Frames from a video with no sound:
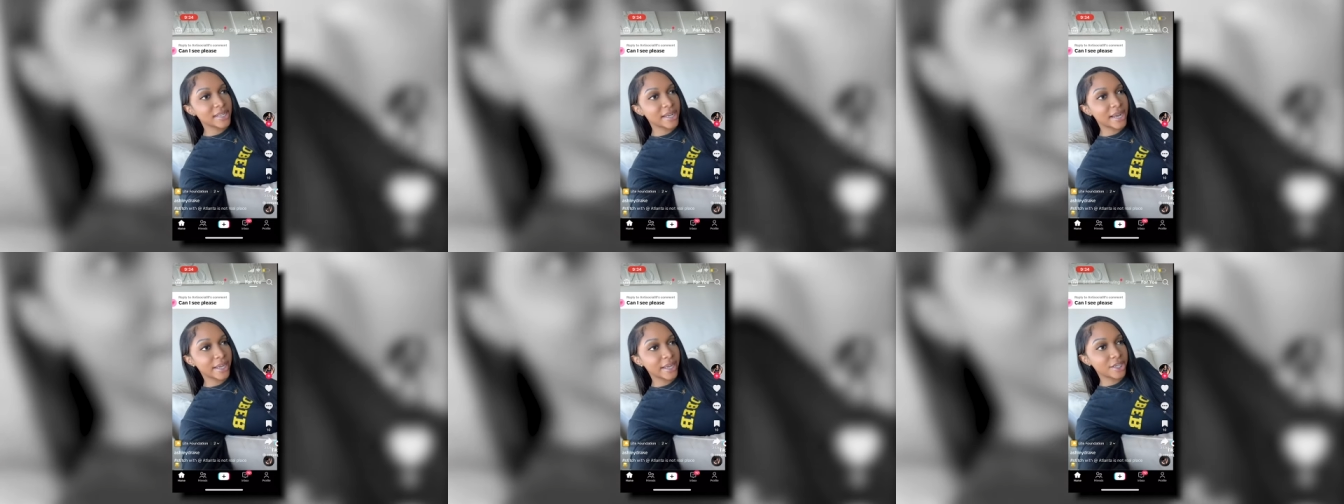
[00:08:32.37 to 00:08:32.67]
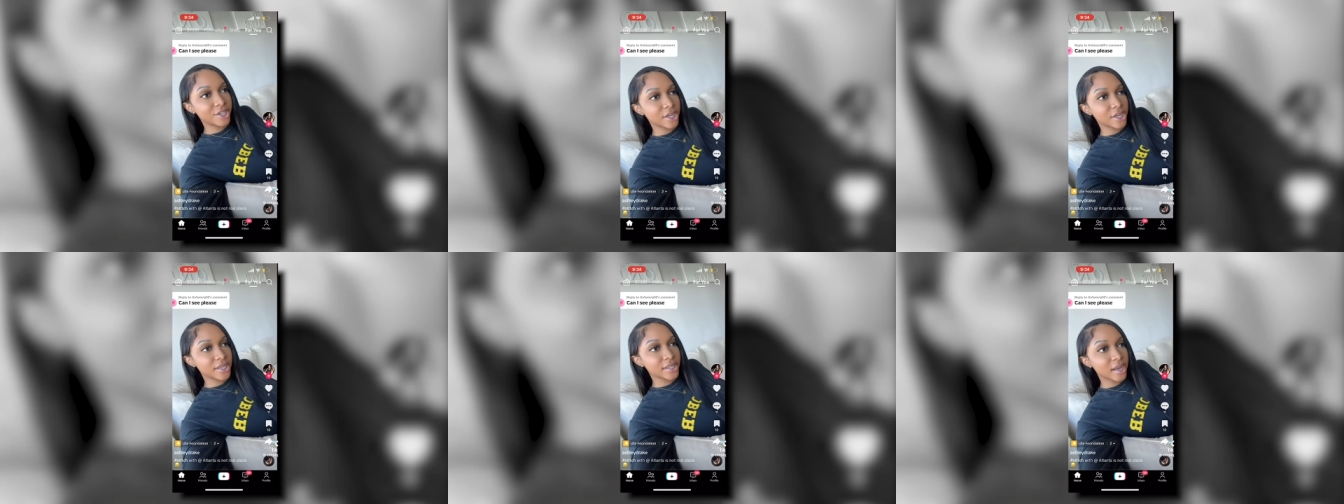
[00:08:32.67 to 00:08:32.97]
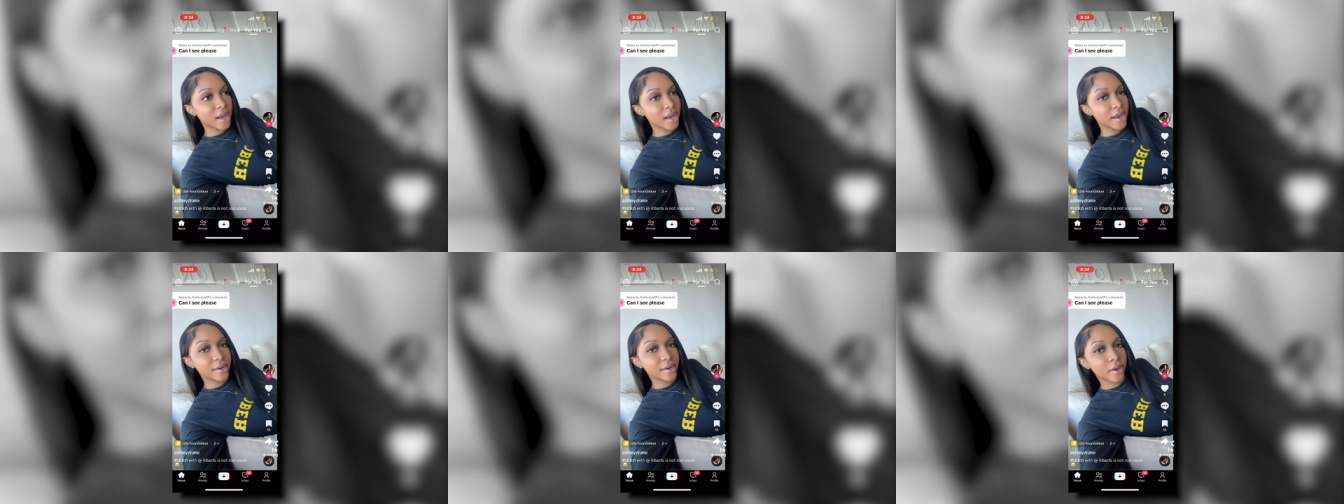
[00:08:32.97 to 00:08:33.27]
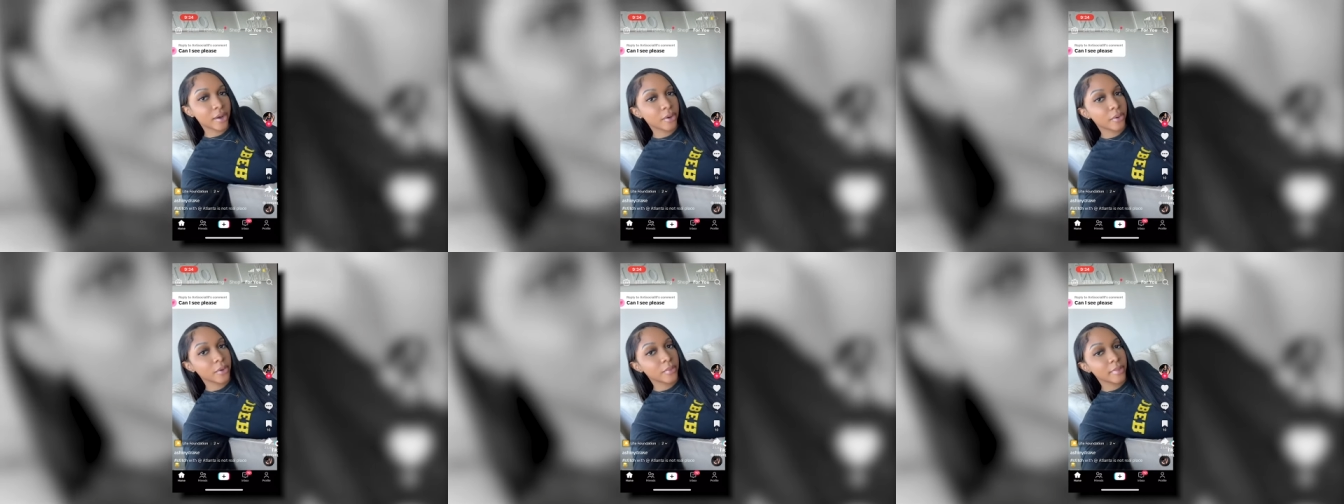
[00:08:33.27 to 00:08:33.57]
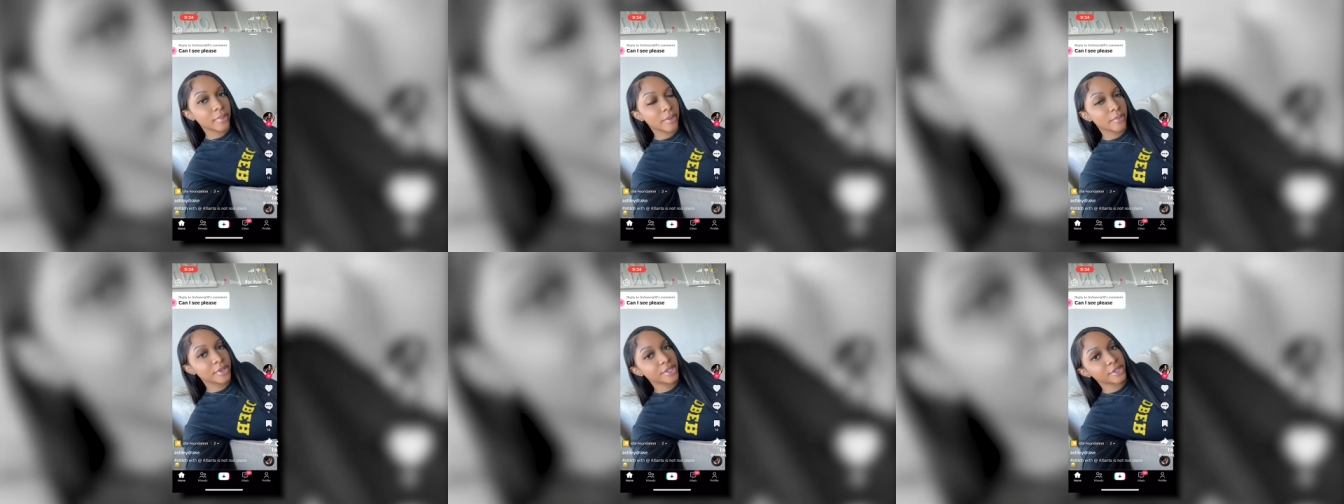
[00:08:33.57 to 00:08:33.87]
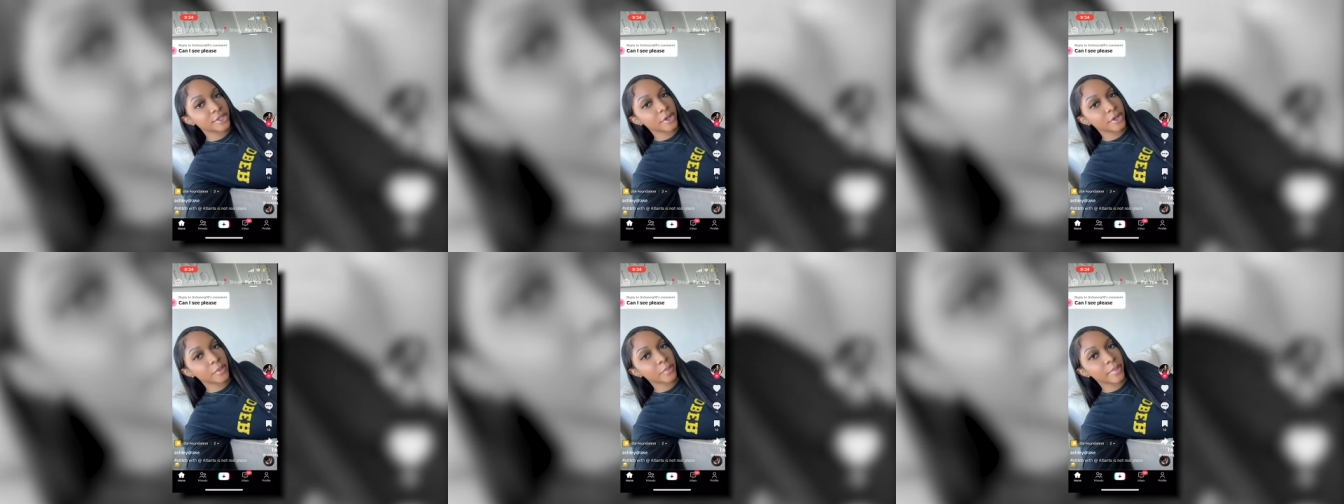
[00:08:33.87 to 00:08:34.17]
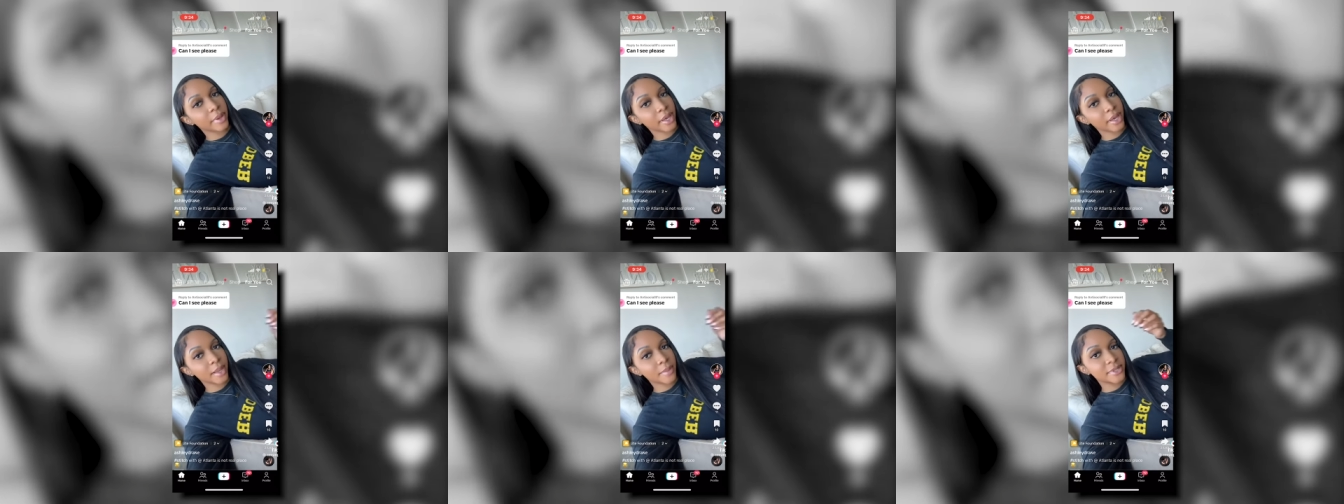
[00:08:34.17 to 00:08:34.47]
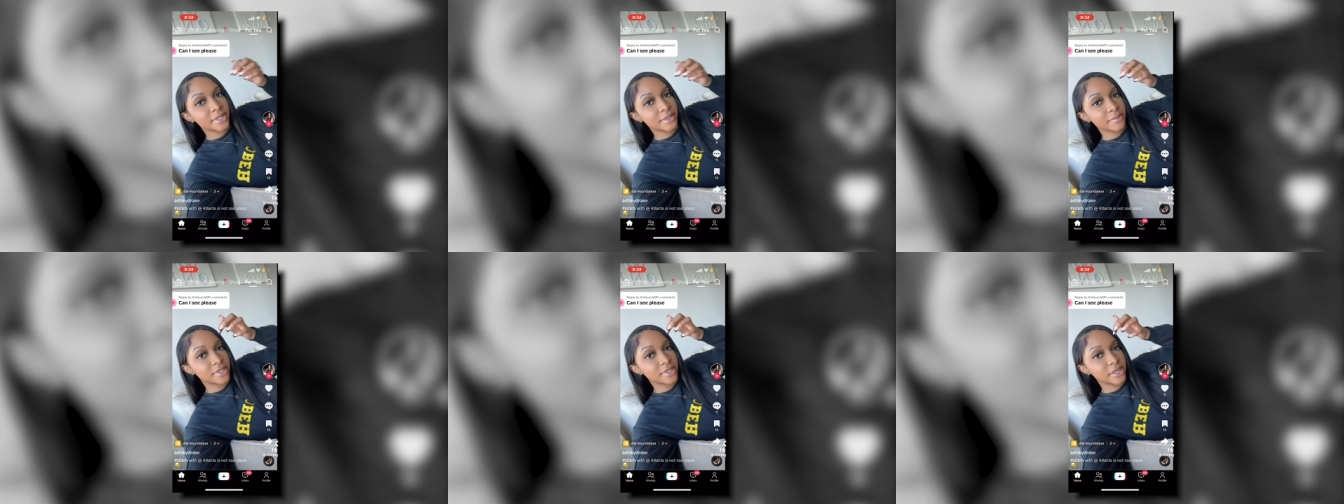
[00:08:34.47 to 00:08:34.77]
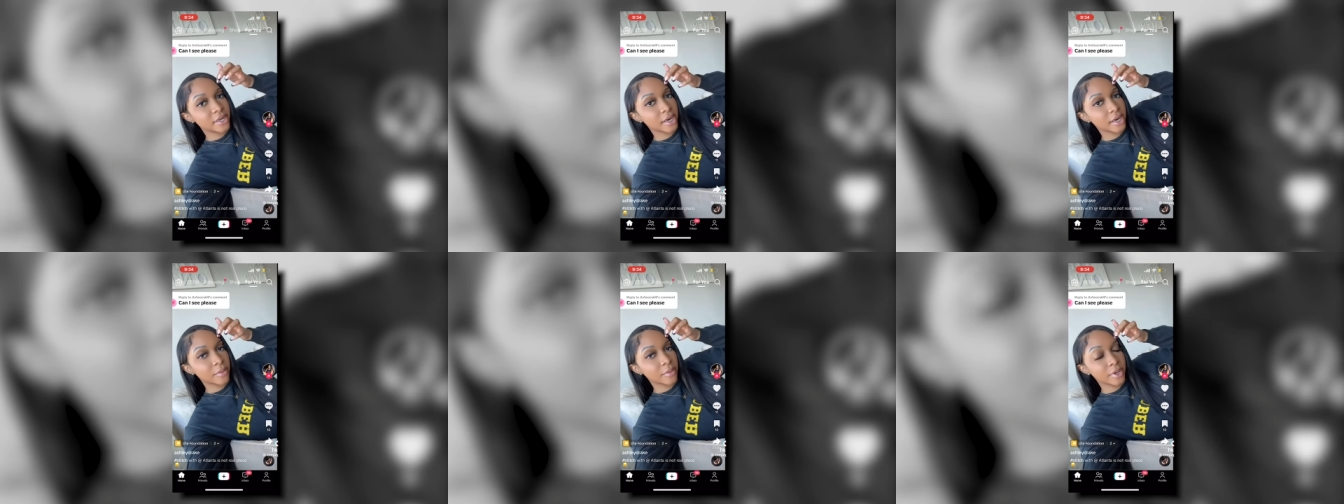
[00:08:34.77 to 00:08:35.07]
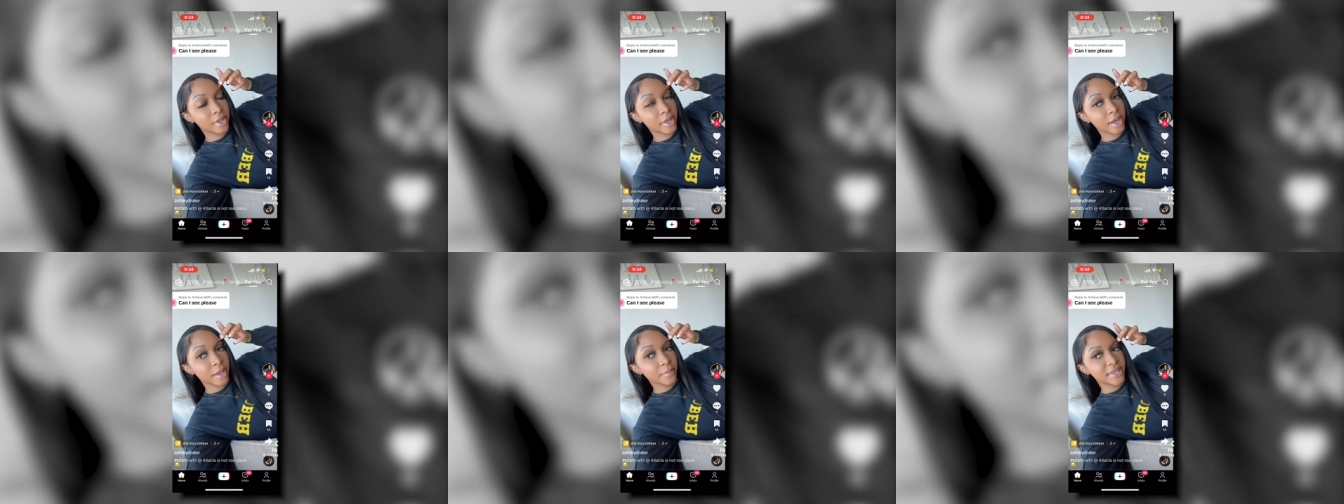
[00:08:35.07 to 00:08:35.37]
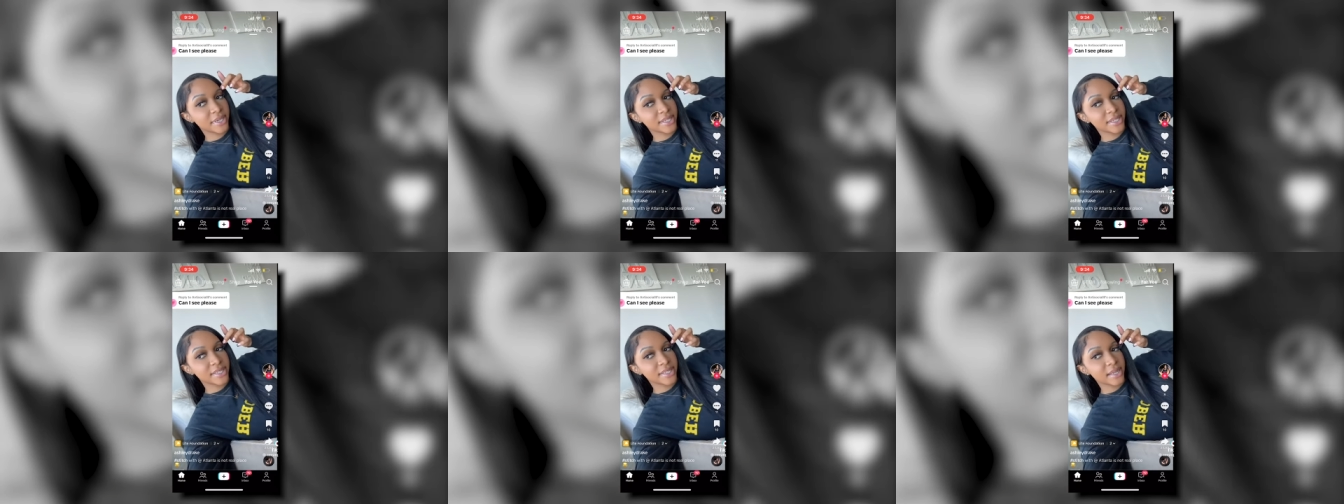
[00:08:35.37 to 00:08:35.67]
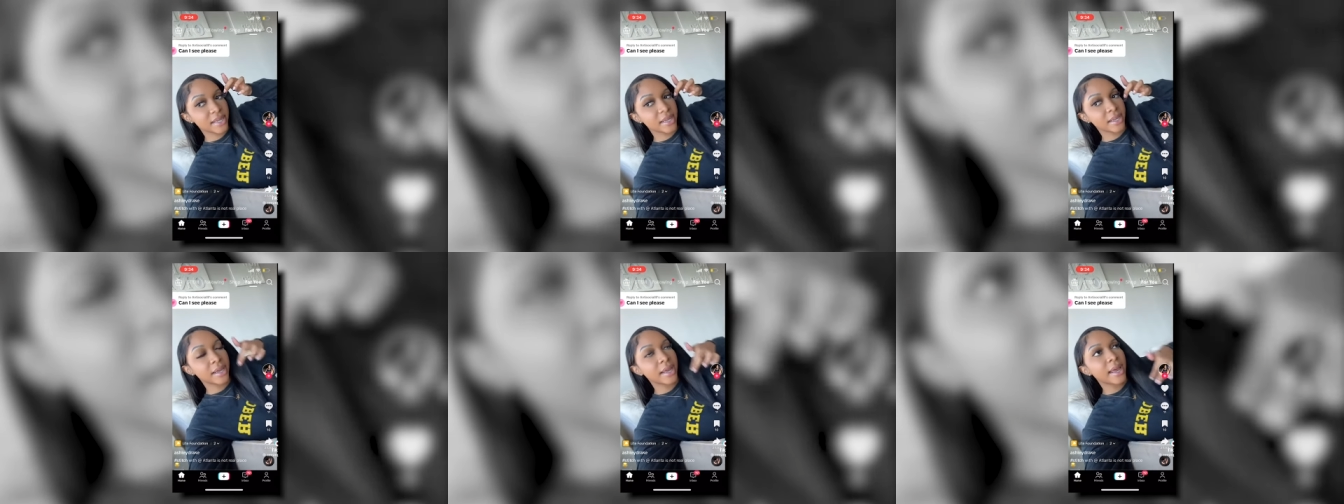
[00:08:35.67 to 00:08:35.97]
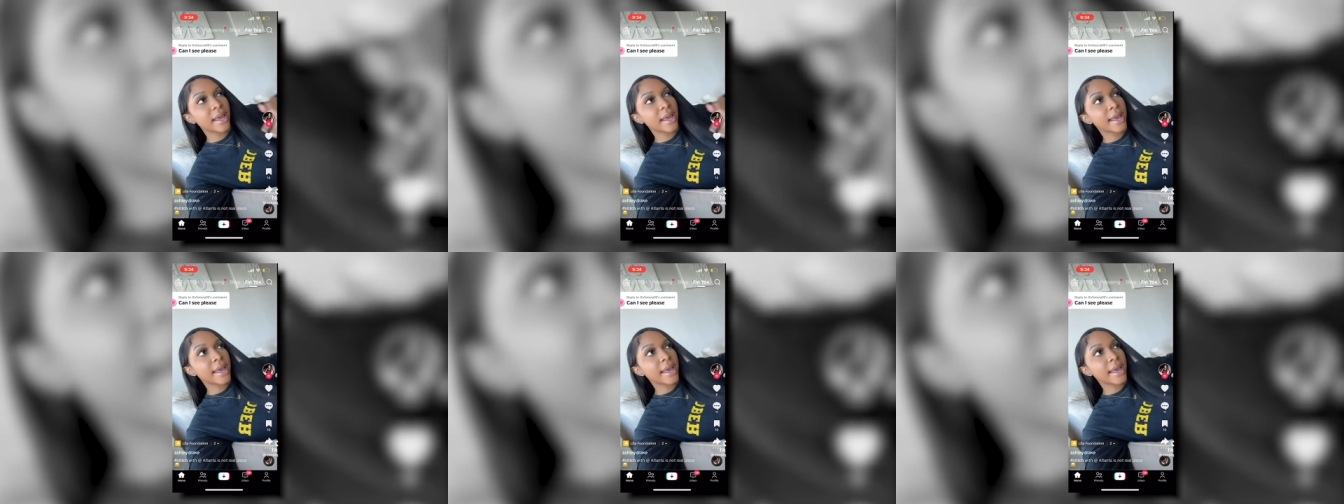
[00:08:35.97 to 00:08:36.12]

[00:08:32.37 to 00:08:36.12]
I had just gotten home. I went to go pick up some dinner. I went and got pizza.